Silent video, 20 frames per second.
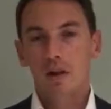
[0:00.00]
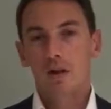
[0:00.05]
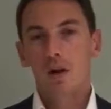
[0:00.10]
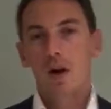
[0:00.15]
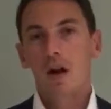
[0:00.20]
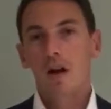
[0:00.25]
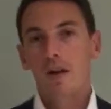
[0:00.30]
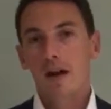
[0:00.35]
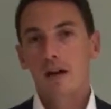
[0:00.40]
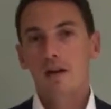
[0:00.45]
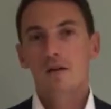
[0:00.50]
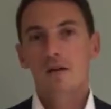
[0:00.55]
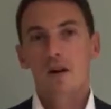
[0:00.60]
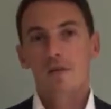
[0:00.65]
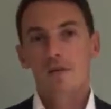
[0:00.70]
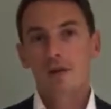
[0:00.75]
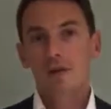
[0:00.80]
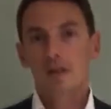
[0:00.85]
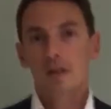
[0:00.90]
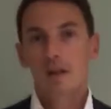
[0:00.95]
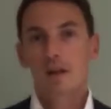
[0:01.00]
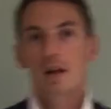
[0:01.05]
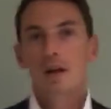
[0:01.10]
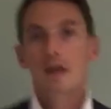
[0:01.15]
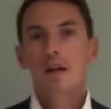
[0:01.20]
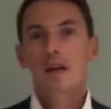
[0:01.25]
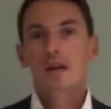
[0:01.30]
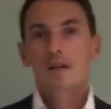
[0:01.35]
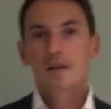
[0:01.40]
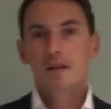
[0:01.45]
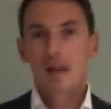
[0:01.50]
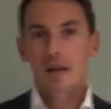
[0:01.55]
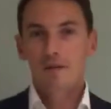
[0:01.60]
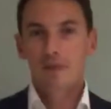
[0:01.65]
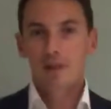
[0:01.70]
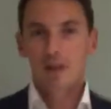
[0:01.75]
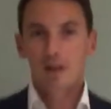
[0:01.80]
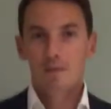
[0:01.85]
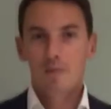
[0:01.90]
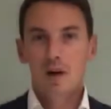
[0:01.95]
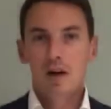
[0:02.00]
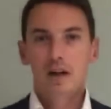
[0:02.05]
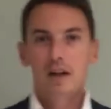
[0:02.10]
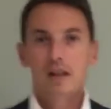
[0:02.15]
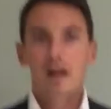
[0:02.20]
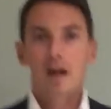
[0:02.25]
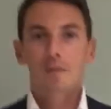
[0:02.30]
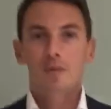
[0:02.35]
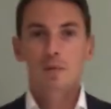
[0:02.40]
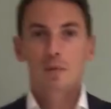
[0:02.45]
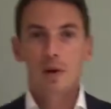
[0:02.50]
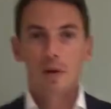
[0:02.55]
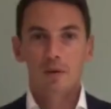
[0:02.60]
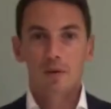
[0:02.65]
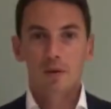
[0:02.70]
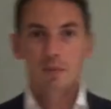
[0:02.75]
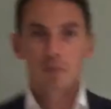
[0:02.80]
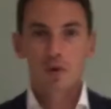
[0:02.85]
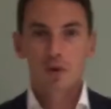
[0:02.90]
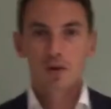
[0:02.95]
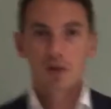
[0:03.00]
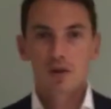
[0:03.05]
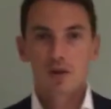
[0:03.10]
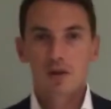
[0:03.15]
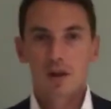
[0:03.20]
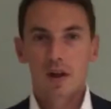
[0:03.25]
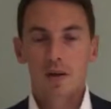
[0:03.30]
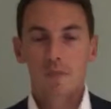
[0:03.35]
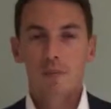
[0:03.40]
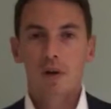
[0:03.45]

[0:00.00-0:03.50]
A lot of that is obviously saving the money up to be able to purchase it,